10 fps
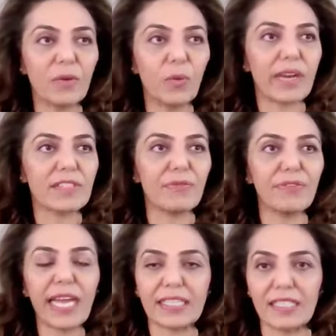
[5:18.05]
Whereas the
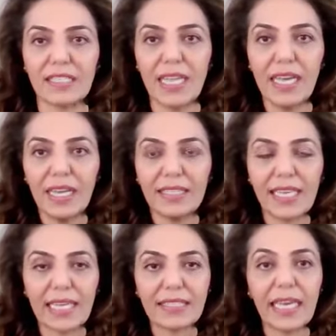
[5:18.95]
fact is
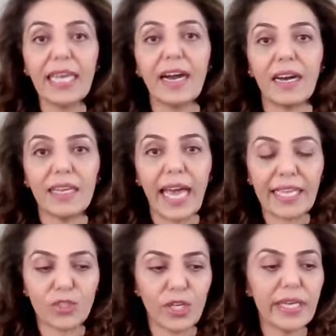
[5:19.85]
that AI
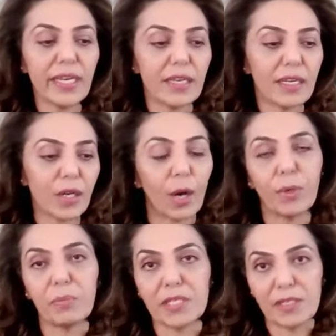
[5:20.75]
actually
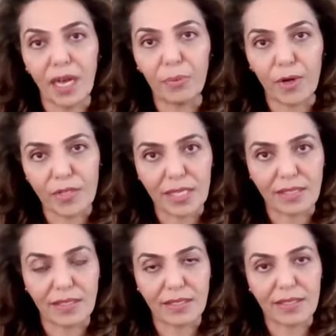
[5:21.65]
complements our
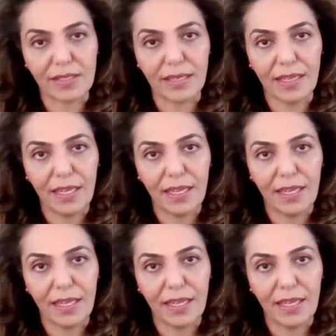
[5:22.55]
processes.